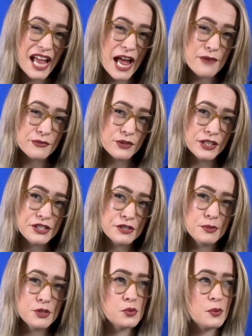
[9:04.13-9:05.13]

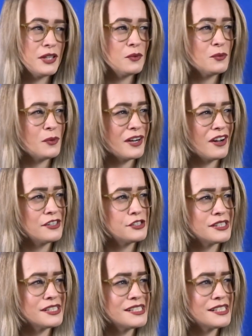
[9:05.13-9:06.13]
averaged between
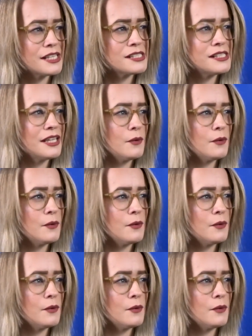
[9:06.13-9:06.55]
160